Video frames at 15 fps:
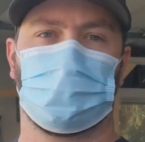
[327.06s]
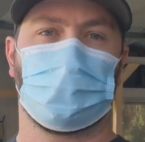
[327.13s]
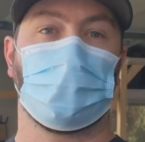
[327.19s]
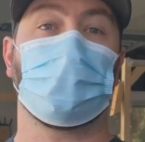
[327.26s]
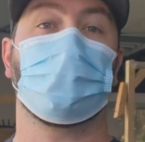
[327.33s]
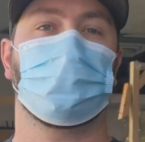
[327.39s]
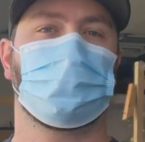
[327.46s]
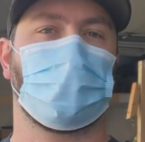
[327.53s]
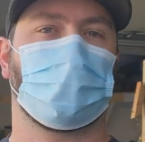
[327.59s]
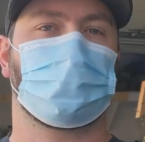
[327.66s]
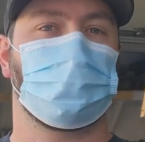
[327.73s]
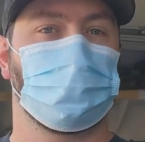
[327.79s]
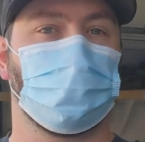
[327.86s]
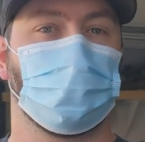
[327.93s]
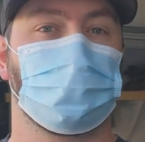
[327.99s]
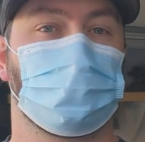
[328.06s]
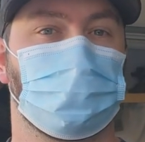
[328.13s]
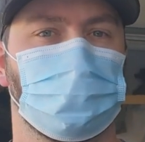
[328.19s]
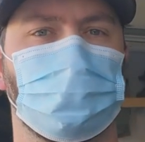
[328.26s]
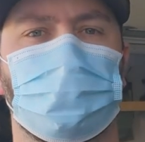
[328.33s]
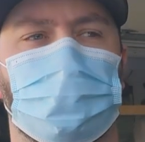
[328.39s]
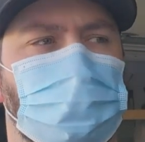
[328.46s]
an Ecotec
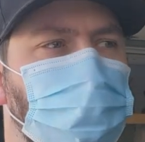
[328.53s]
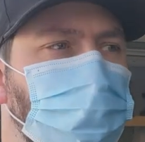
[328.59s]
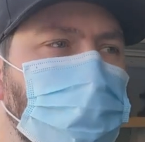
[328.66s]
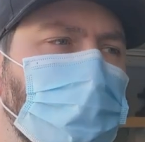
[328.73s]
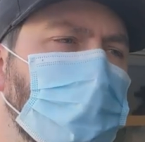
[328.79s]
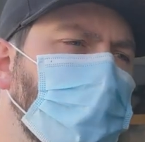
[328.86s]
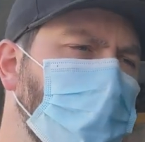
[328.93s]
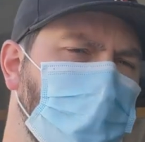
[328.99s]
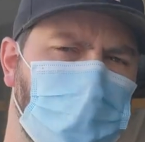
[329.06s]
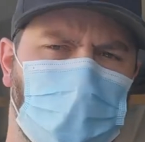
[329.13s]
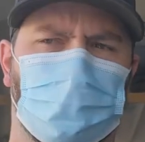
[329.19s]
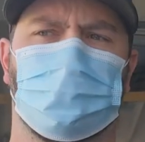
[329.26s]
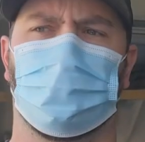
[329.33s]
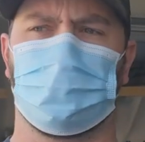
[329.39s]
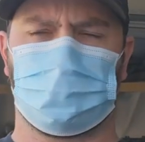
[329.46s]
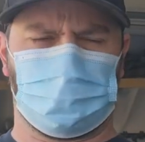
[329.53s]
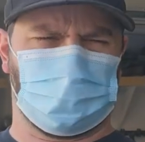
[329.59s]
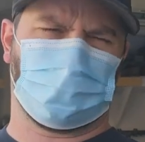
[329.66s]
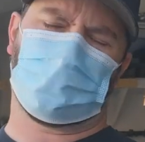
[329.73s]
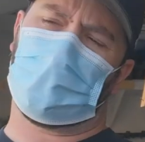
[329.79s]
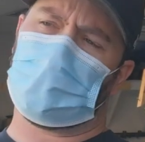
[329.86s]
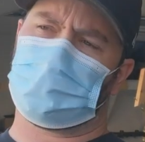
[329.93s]
2.2, which is at first you're
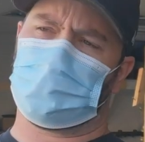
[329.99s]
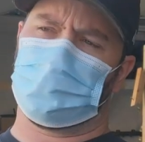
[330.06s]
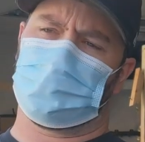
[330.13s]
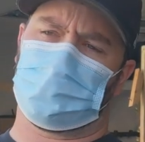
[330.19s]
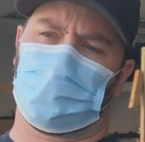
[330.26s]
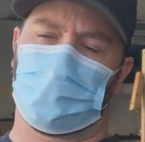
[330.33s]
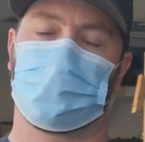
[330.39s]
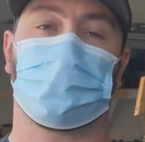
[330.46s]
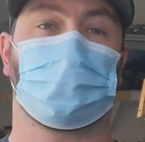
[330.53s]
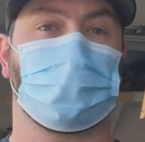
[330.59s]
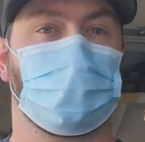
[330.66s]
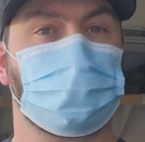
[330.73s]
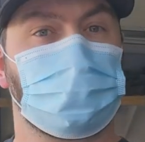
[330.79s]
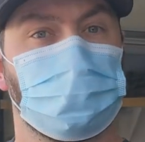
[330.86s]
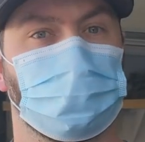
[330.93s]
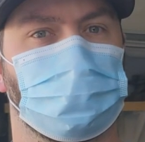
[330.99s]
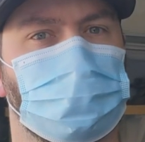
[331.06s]
like, that seems weird, but they're actually